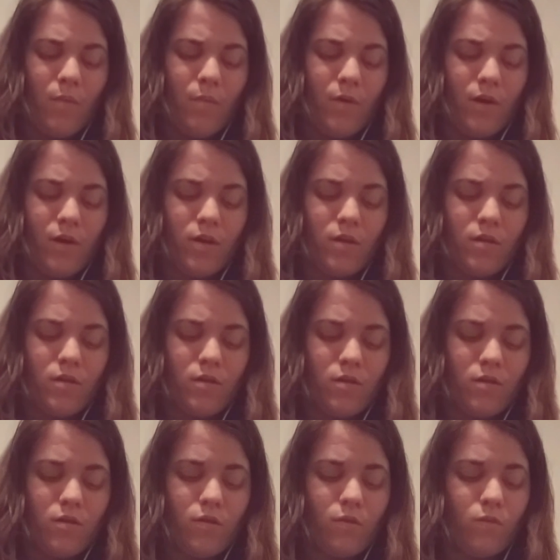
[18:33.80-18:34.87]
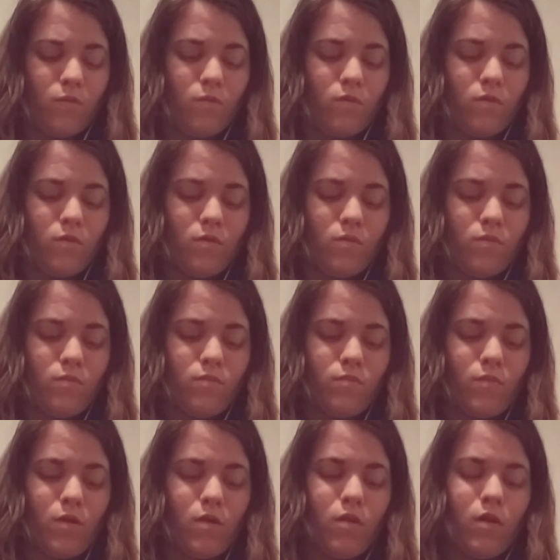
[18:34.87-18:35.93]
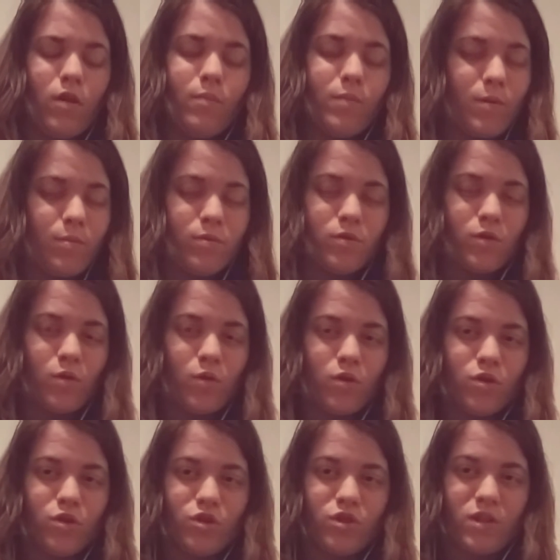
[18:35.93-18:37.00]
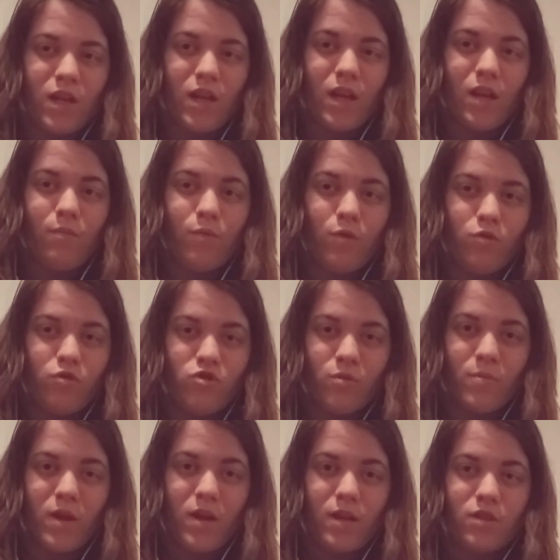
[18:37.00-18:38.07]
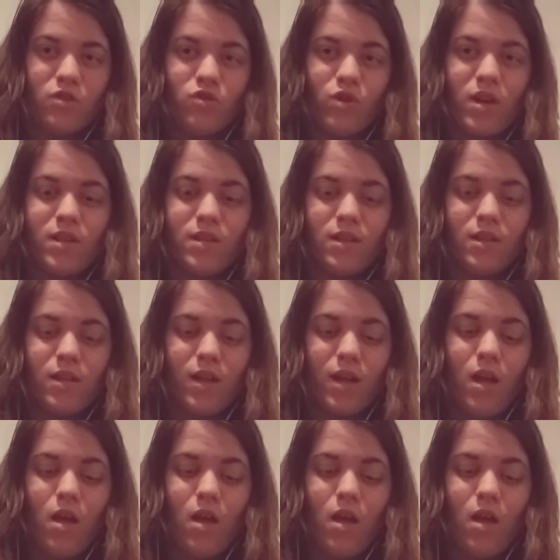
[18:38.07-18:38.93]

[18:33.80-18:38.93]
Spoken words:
But a lot of people don't understand post-traumatic stress, and